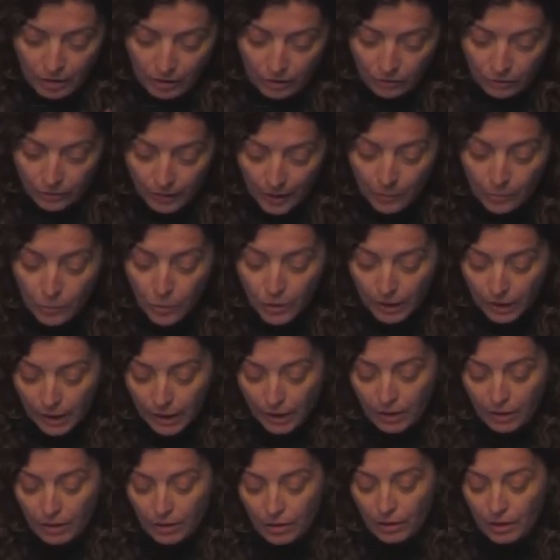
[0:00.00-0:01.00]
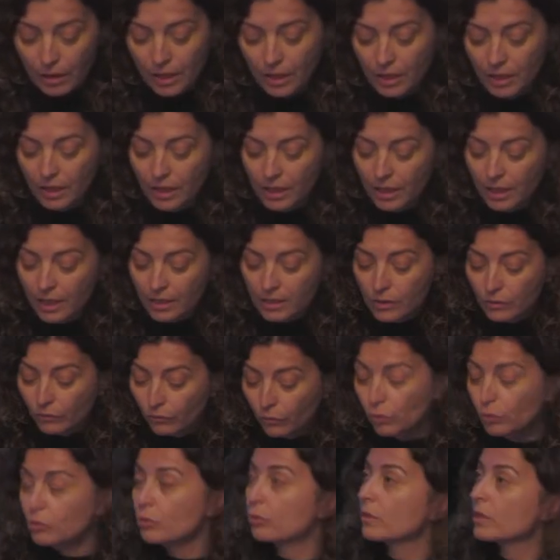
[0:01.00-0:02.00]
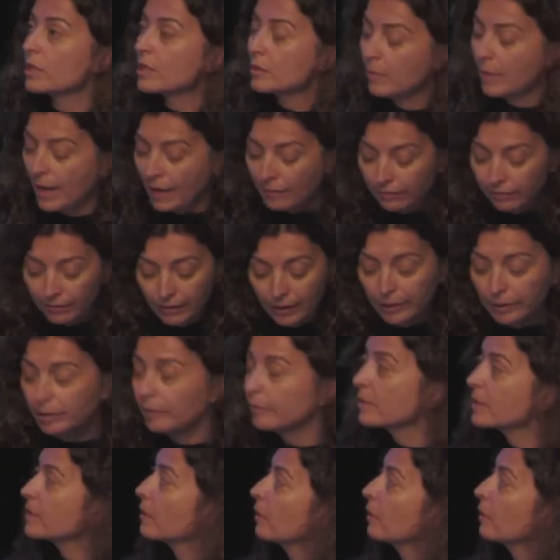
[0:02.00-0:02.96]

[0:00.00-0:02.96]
framework here is a futurist pamphlet. It's